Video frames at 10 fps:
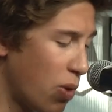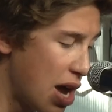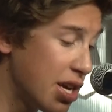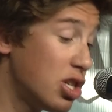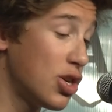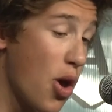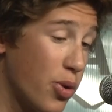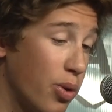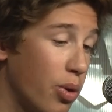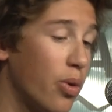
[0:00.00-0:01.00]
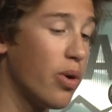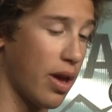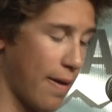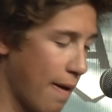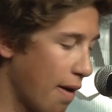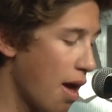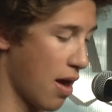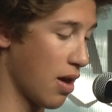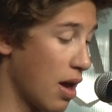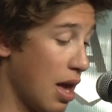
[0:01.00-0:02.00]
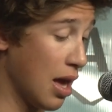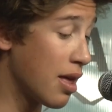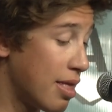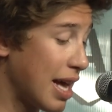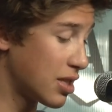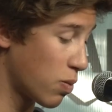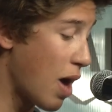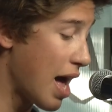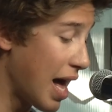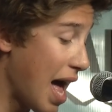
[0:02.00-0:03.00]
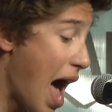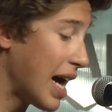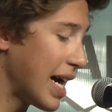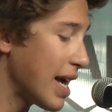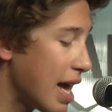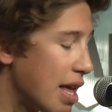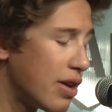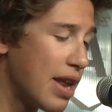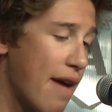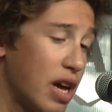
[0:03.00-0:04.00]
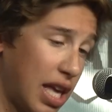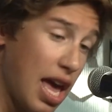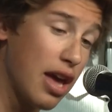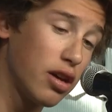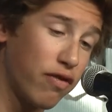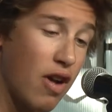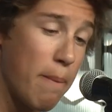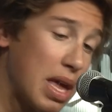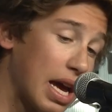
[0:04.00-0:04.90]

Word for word: wanted you. That's why you'll never hear from me